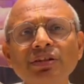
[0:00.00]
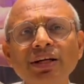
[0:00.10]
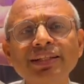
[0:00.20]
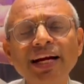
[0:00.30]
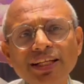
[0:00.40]

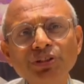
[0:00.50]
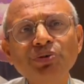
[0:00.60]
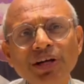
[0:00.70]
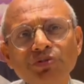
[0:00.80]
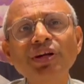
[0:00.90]
That is
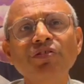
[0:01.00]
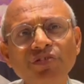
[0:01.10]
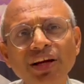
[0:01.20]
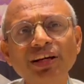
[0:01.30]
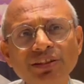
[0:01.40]
where we have
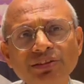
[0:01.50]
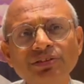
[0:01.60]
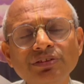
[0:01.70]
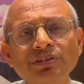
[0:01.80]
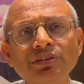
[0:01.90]
failed.
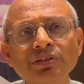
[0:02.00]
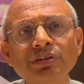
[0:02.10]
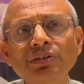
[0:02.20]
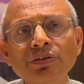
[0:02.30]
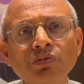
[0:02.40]

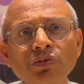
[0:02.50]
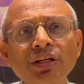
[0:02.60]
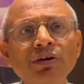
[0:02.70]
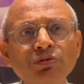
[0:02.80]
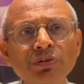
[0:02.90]
We
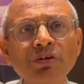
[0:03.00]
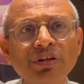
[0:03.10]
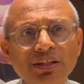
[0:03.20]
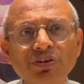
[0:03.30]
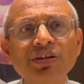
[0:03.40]
have to now
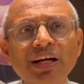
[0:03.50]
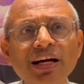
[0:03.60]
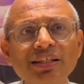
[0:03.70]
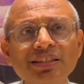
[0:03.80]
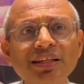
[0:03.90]

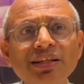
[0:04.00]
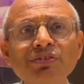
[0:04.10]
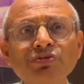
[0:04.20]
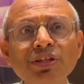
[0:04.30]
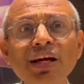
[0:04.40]
recognize
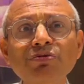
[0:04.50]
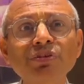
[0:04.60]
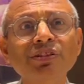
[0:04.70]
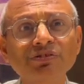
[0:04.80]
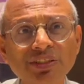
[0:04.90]
and we have to
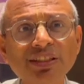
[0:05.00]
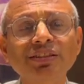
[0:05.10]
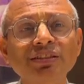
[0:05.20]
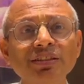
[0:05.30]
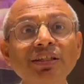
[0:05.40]

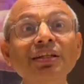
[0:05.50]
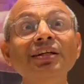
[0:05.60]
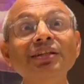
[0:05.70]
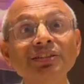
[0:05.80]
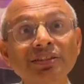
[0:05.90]
invest
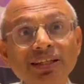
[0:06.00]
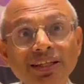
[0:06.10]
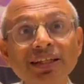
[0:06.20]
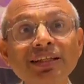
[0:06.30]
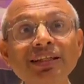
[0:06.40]
in
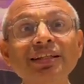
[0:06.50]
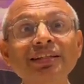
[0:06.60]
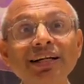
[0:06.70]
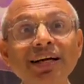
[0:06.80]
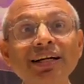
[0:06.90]
generating
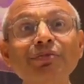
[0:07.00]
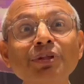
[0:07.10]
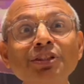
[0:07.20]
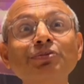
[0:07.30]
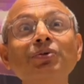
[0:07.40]

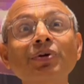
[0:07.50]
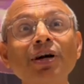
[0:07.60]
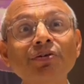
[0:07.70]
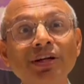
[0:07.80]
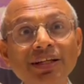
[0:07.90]
database for
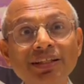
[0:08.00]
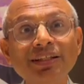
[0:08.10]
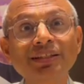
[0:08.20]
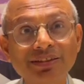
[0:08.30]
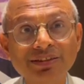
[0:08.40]
our
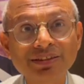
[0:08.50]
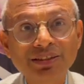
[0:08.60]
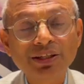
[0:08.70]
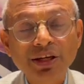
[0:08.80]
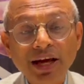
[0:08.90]
Indian.
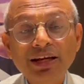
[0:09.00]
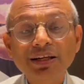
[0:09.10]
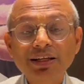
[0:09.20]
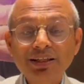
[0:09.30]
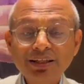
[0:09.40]
And
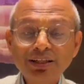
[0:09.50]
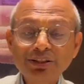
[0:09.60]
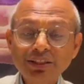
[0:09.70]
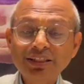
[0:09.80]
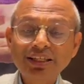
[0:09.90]
in, you
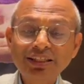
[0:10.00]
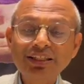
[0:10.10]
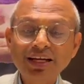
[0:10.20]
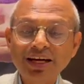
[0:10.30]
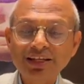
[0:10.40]
see, in
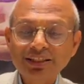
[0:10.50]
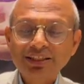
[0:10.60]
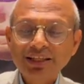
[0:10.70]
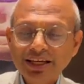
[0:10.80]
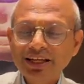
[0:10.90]
India,
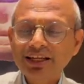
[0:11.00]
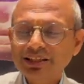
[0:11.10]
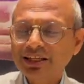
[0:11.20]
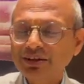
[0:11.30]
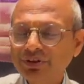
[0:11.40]

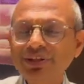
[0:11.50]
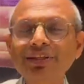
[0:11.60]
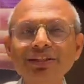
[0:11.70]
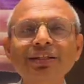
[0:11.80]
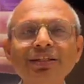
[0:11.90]
again, every
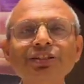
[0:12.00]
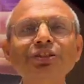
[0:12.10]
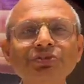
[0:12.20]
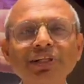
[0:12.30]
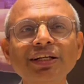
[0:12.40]
region is
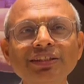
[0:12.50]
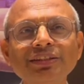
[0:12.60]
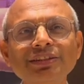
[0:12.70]
different.